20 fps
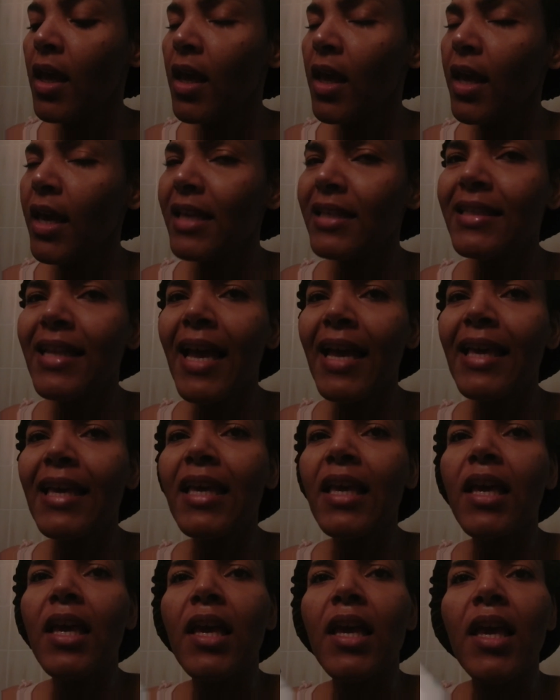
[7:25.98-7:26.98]
it's
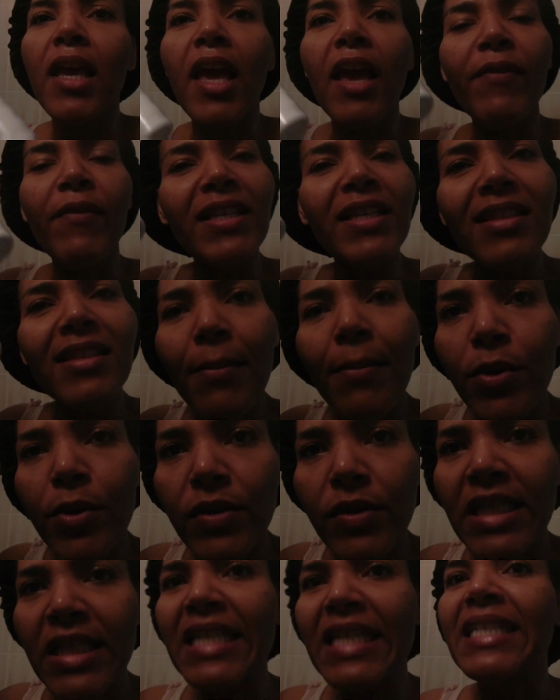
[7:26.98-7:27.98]
like, if I stop
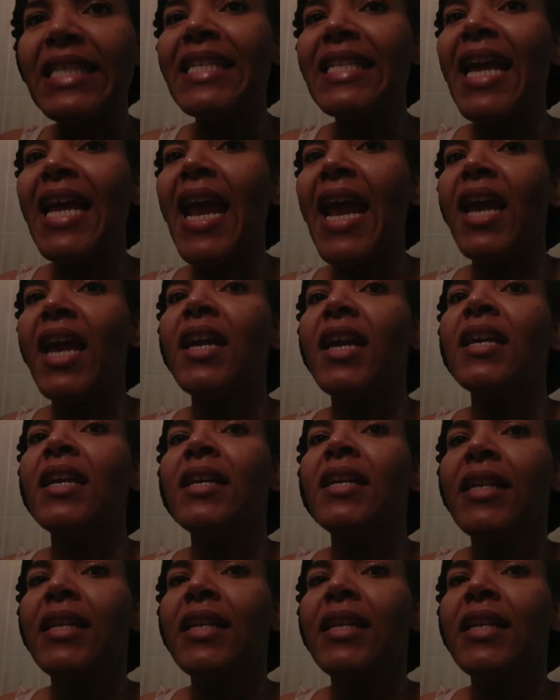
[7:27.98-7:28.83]
using it today,